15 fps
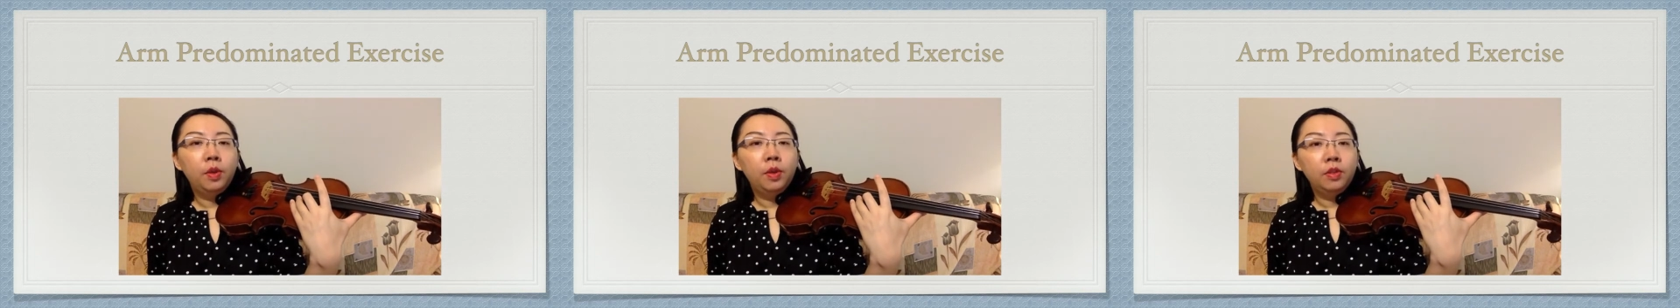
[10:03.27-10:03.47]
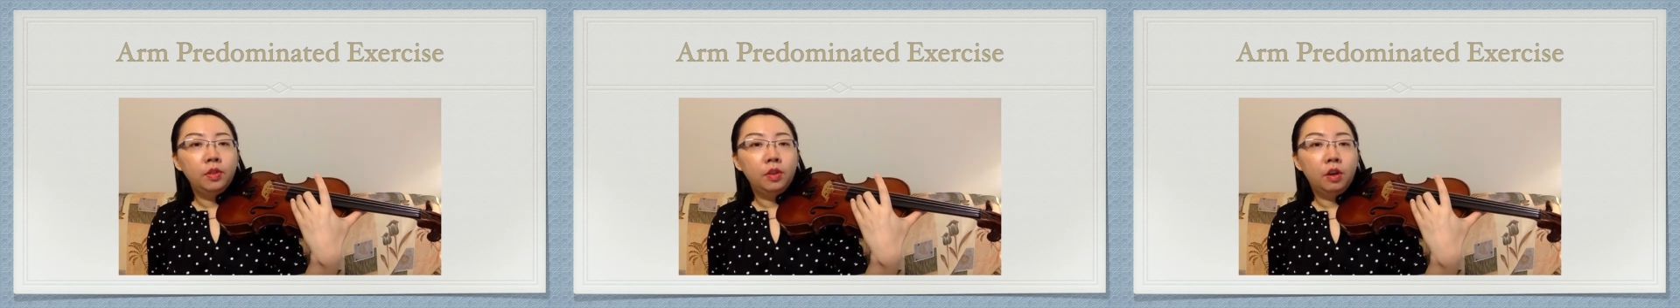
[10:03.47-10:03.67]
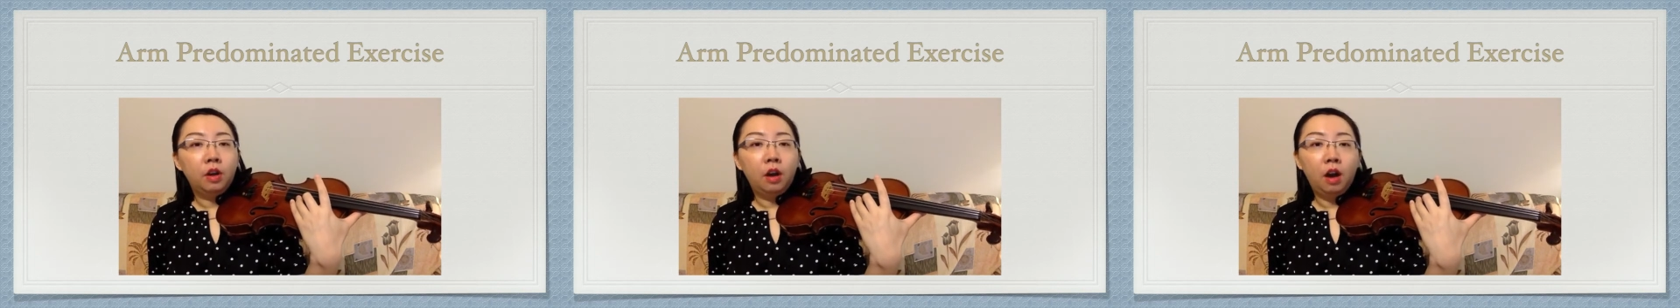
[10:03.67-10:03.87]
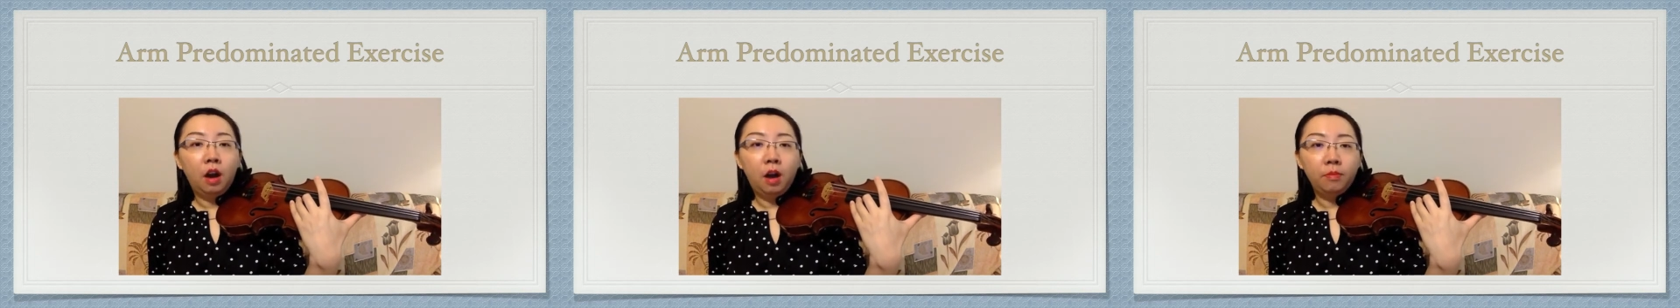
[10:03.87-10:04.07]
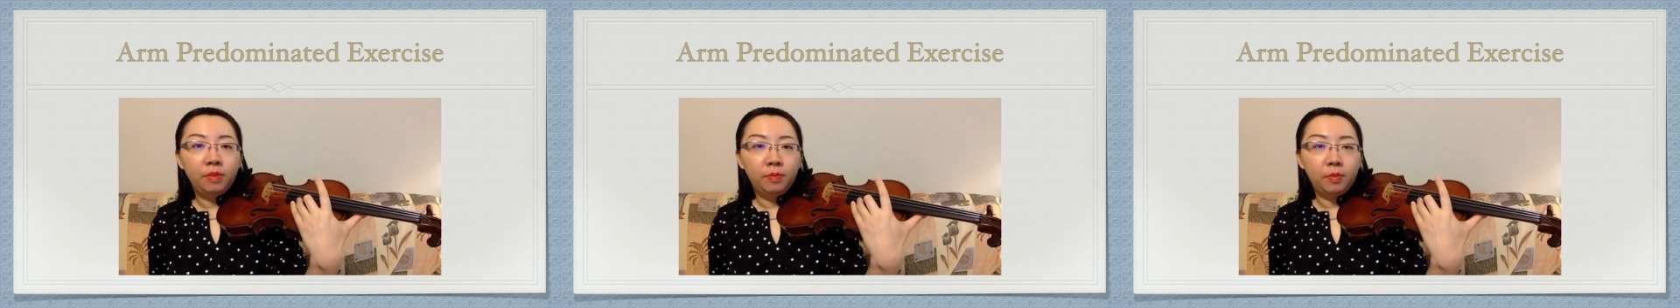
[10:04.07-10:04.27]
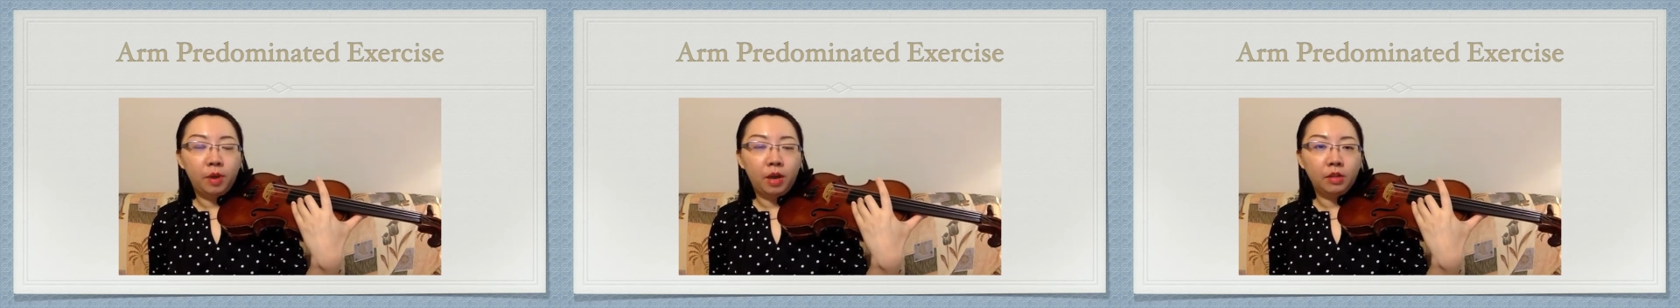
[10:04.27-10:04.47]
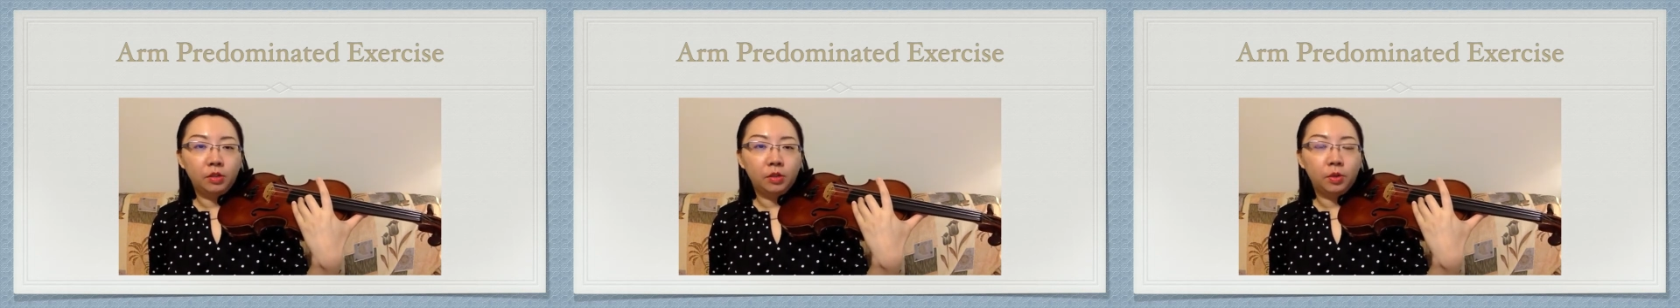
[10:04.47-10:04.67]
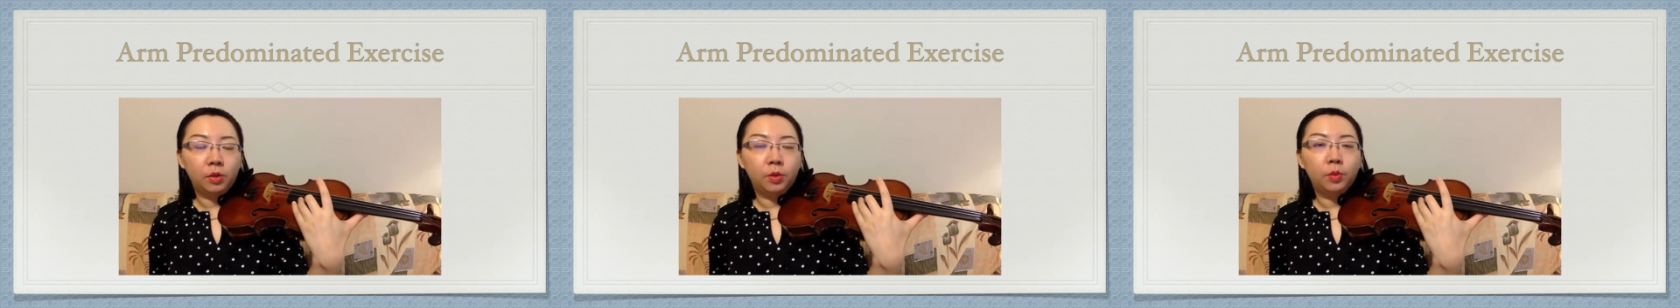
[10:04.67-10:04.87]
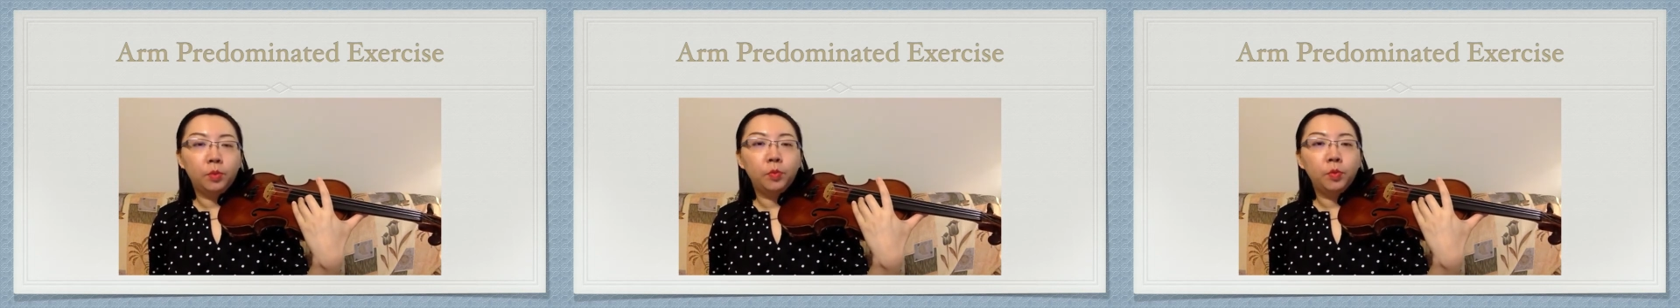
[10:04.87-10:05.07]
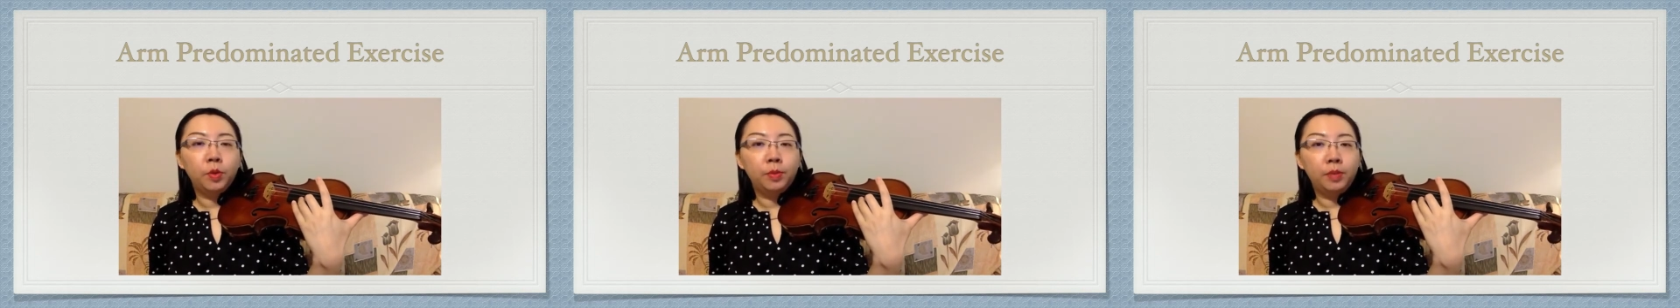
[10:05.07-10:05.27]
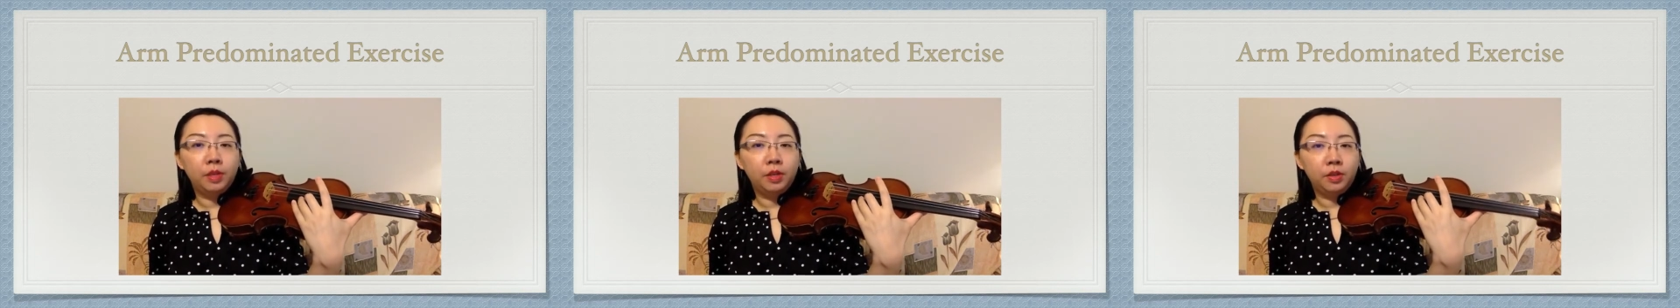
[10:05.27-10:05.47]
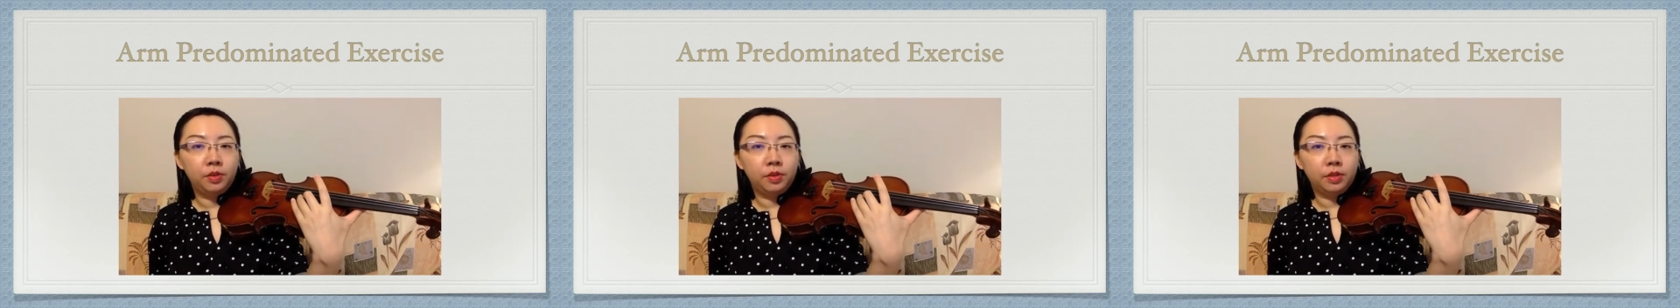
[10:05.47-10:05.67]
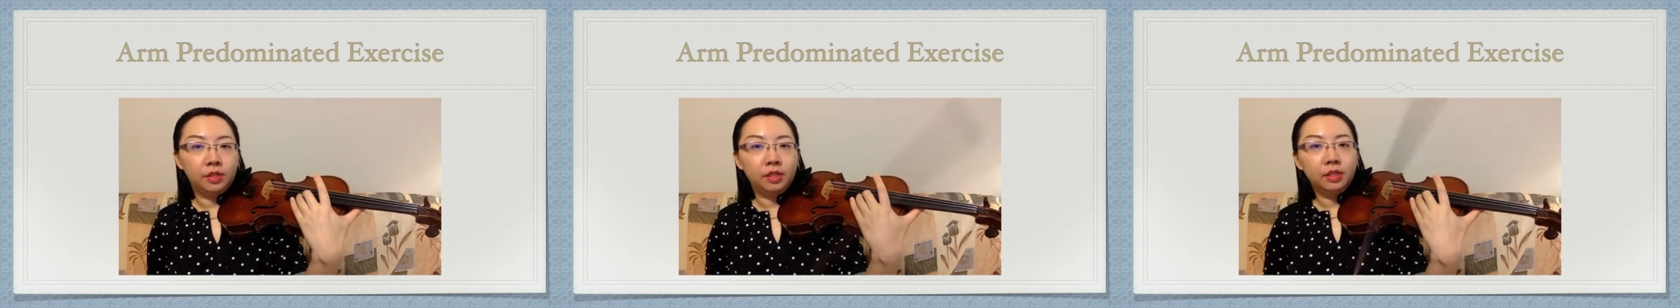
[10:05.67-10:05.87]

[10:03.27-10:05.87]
the arm vibrato will be good.